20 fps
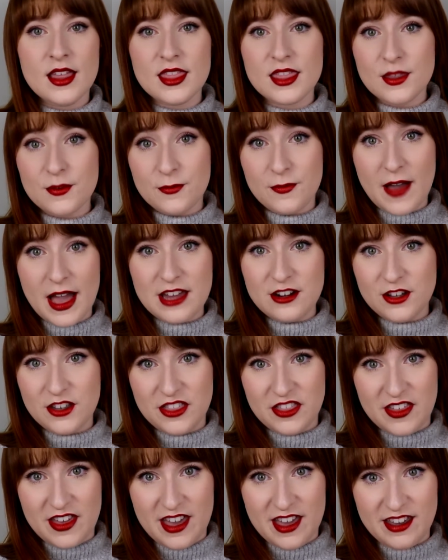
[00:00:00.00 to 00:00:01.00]
The final
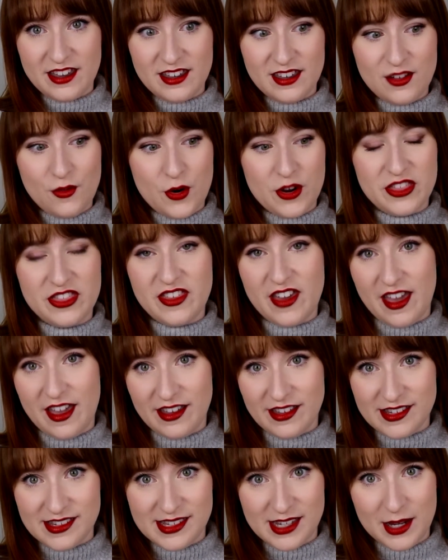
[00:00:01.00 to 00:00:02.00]
thing, or
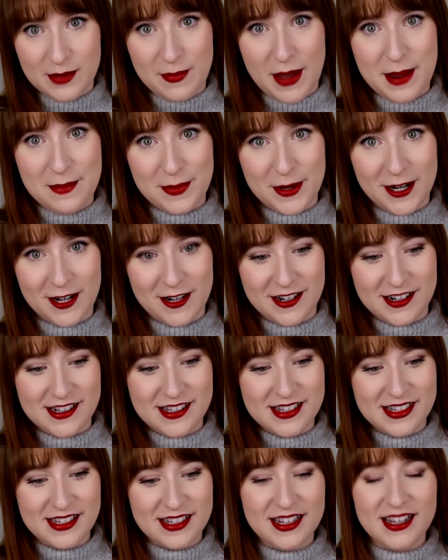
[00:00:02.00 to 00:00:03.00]
things, in my
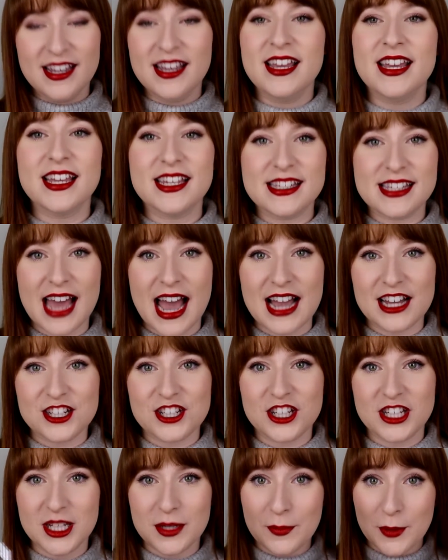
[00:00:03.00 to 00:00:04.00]
purse is
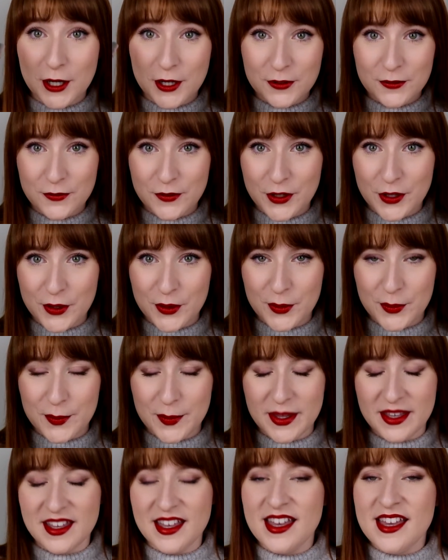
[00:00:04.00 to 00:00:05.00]
actually
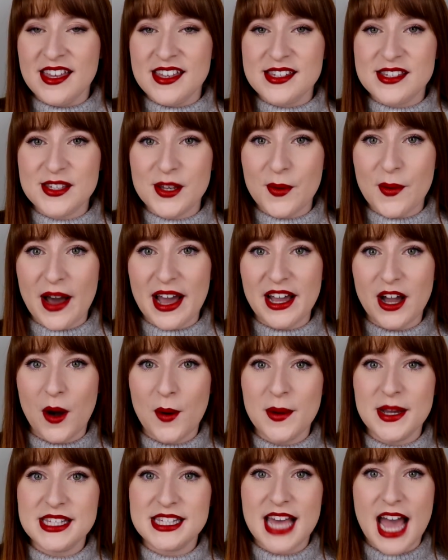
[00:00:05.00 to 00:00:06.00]
perfume. So I
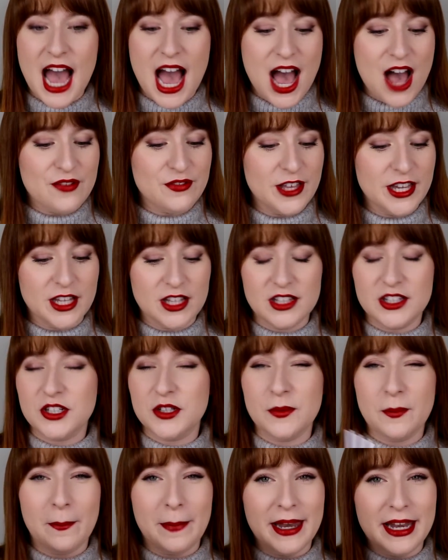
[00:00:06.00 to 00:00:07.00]
always have like a
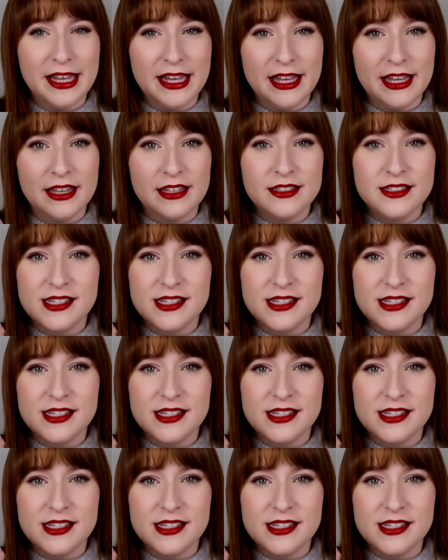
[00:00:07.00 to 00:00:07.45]
little mini